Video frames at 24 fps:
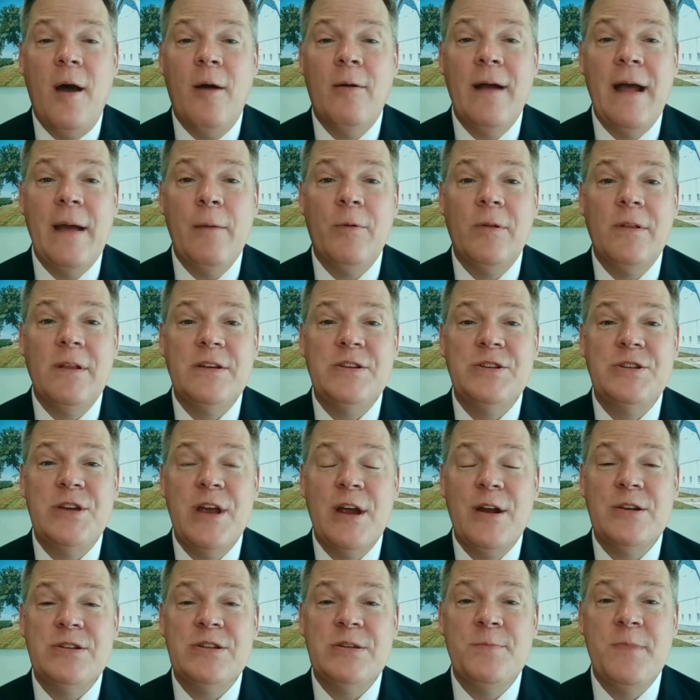All right, well, let's
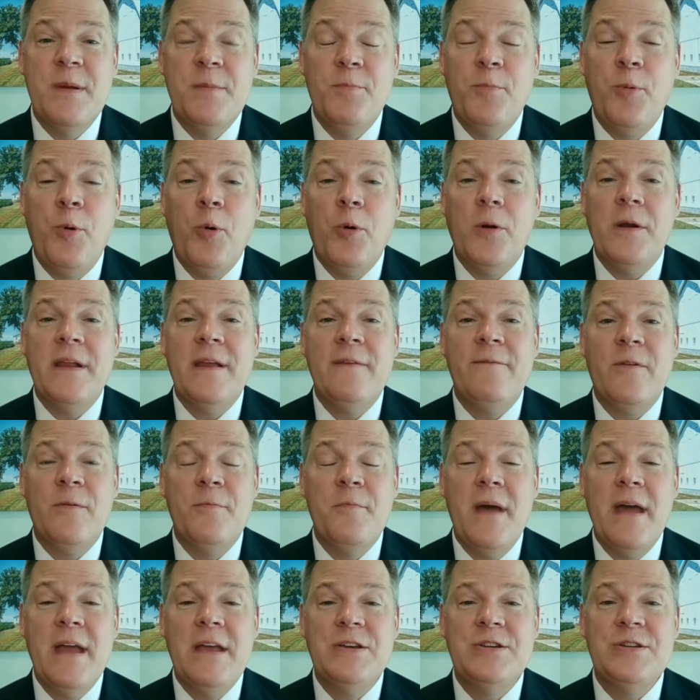share some important
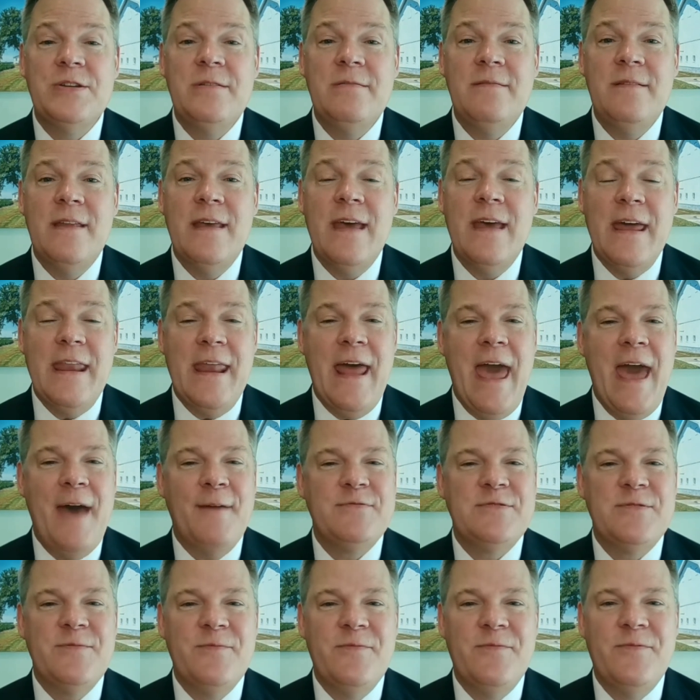information and
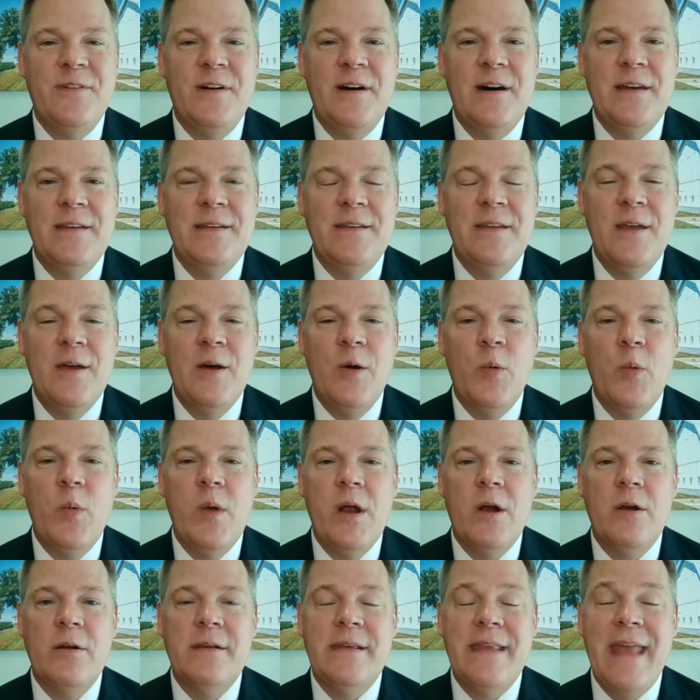have some fun.
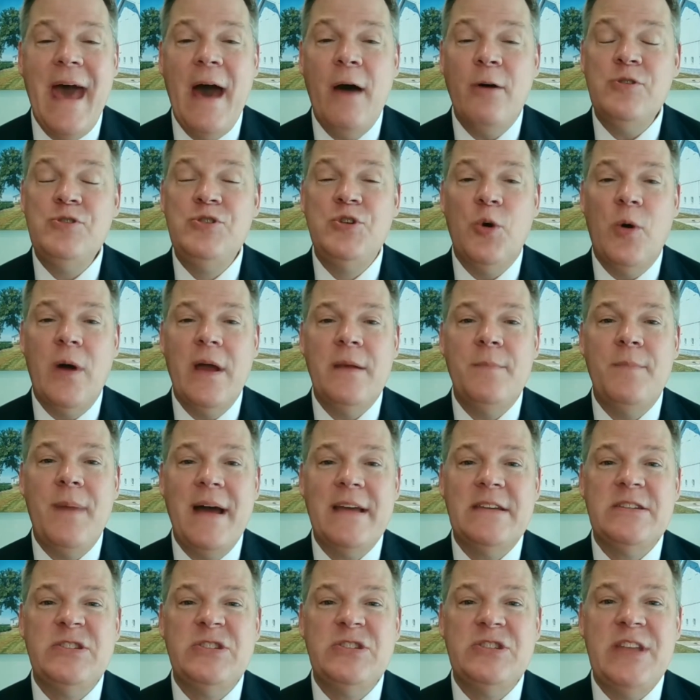We are now joined
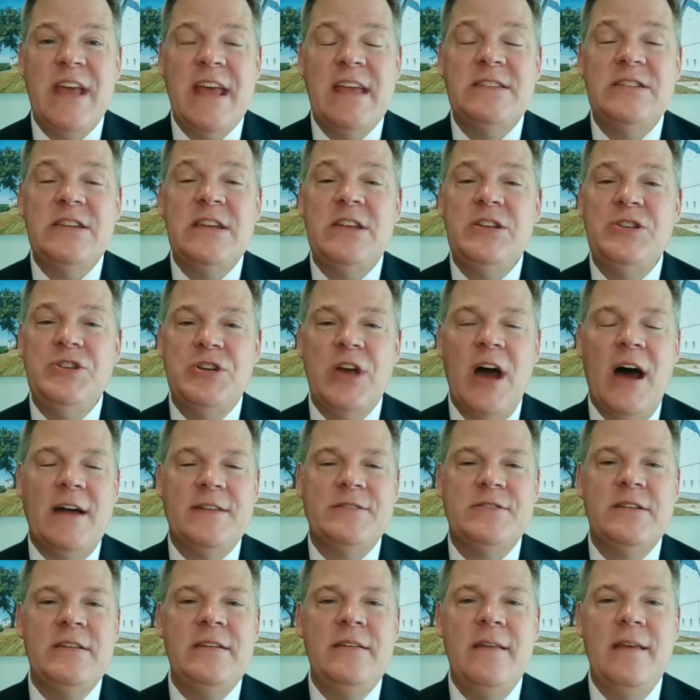by Stacy
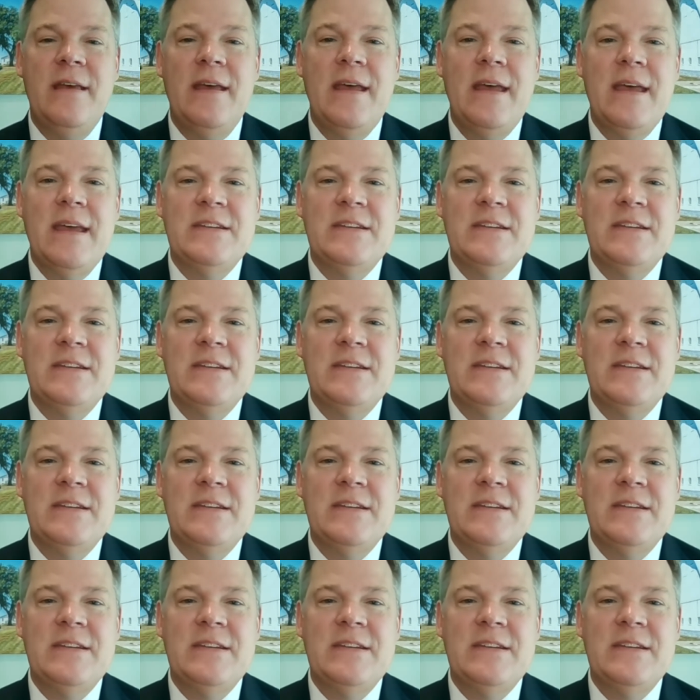Johnson.